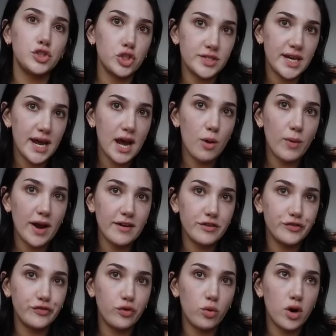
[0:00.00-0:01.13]
So today I went
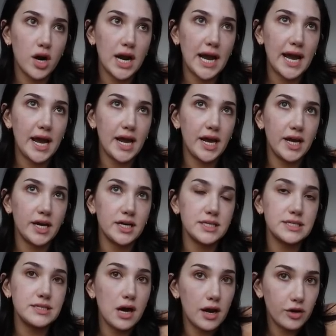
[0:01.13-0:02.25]
for a
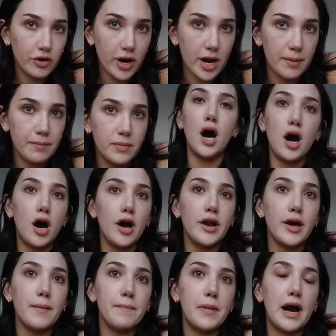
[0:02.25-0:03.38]
sonogram
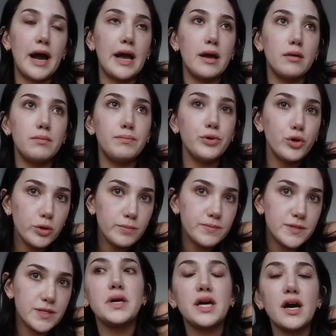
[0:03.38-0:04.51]
on my
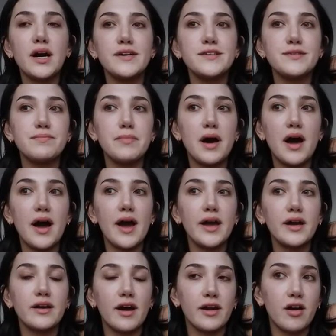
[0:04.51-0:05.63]
boobs because
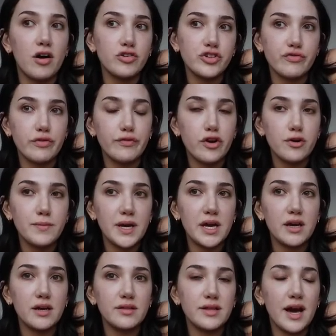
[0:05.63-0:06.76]
my gynecologist referred
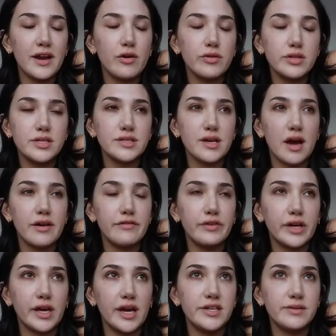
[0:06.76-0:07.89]
me. I know this is kind of
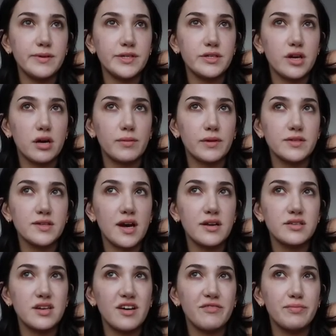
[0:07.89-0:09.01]
like intimate to talk about this kind
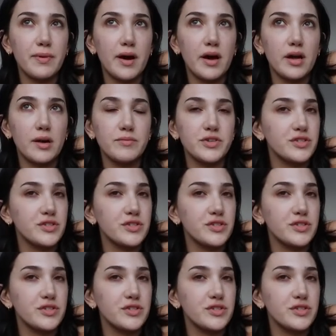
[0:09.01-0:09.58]
of stuff, but I'm